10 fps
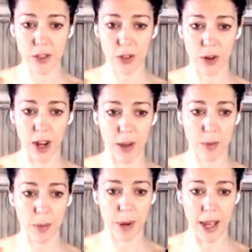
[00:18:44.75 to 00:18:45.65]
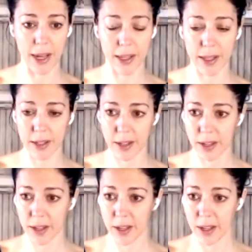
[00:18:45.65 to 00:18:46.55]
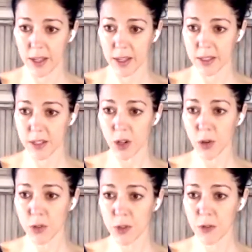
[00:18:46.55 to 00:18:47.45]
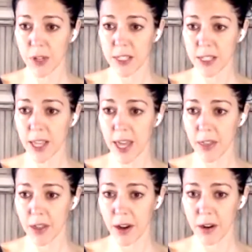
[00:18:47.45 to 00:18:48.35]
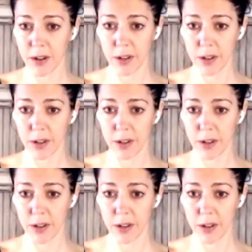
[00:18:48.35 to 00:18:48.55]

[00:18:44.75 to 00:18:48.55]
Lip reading: so grab a blanket. Soles of the feet together,